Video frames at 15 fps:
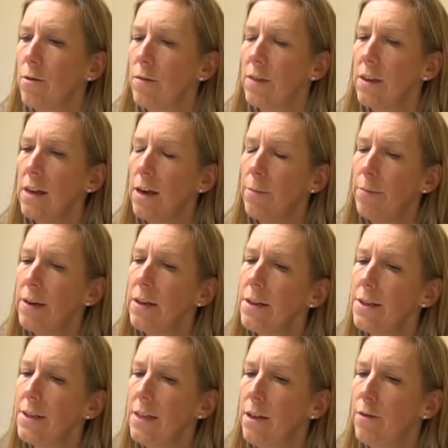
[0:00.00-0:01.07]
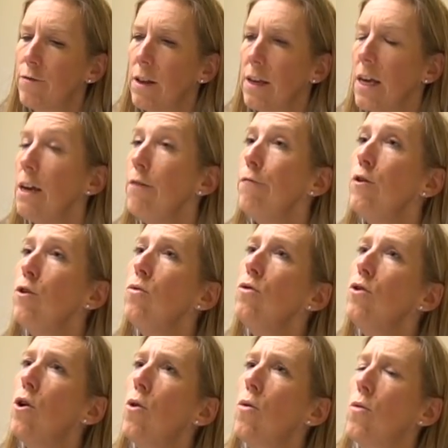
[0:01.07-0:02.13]
the ability of, like, if you
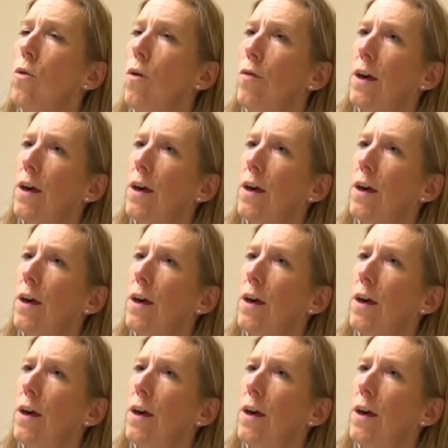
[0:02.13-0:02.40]
know